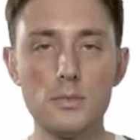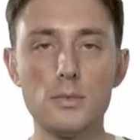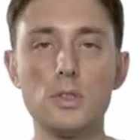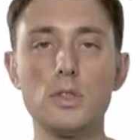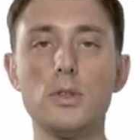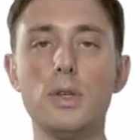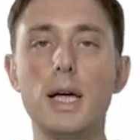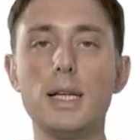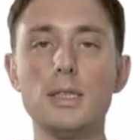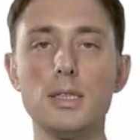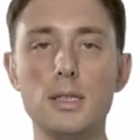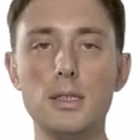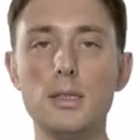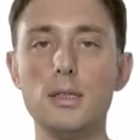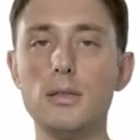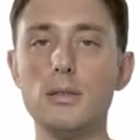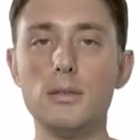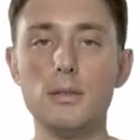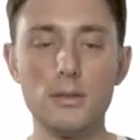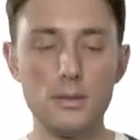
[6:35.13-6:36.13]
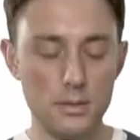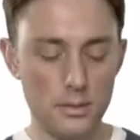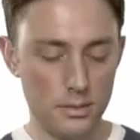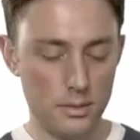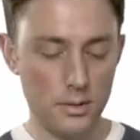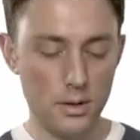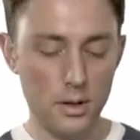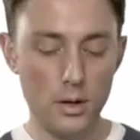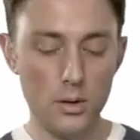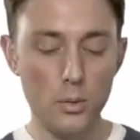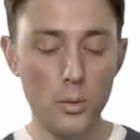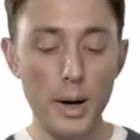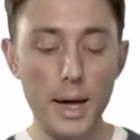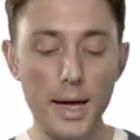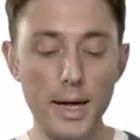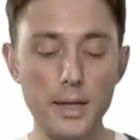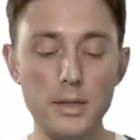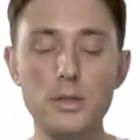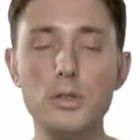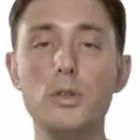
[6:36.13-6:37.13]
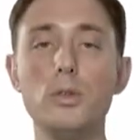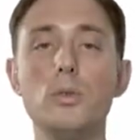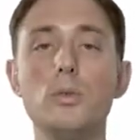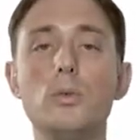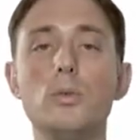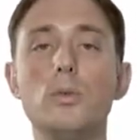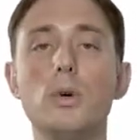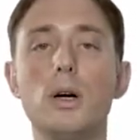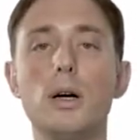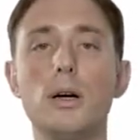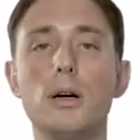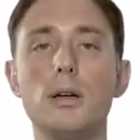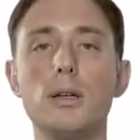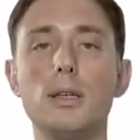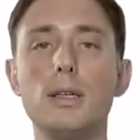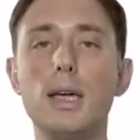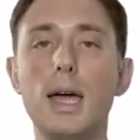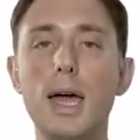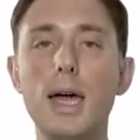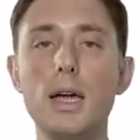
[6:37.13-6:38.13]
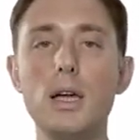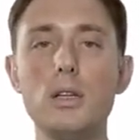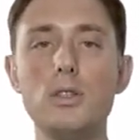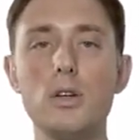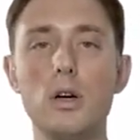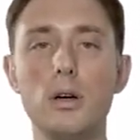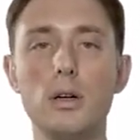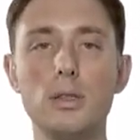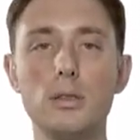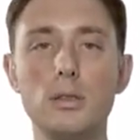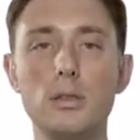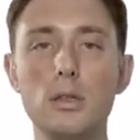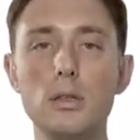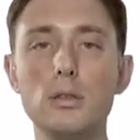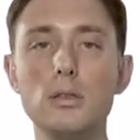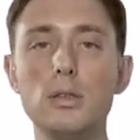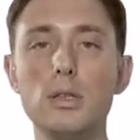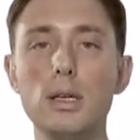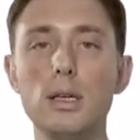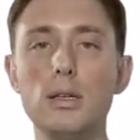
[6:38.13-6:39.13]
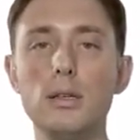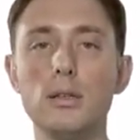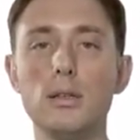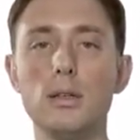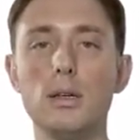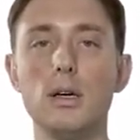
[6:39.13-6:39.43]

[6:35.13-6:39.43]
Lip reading: So that's a way to gauge our uncertainty